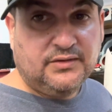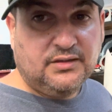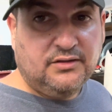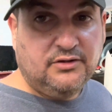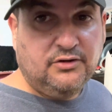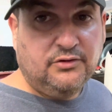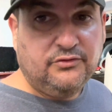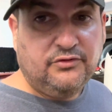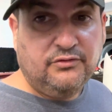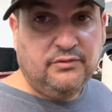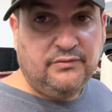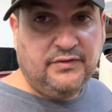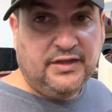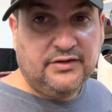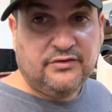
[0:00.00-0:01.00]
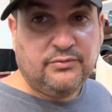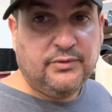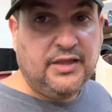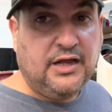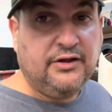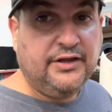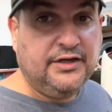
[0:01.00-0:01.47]
go to events
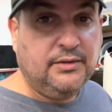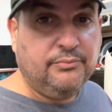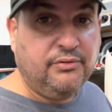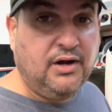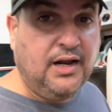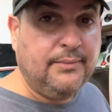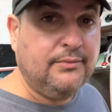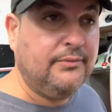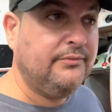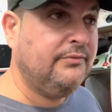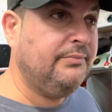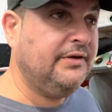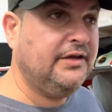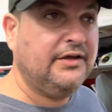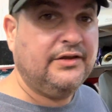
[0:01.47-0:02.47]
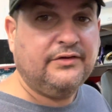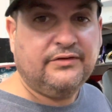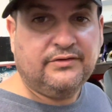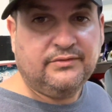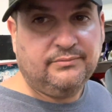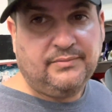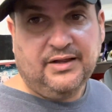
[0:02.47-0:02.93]
without any problems, because
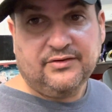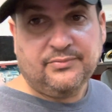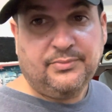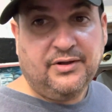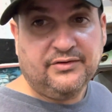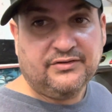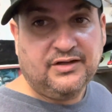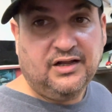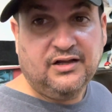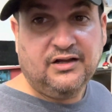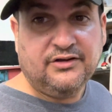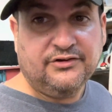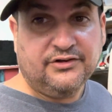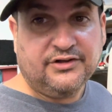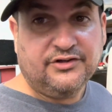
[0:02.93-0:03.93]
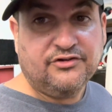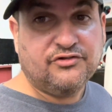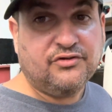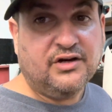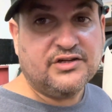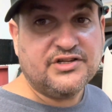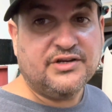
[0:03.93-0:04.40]
Mouseball is not under
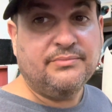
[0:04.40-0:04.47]
construction.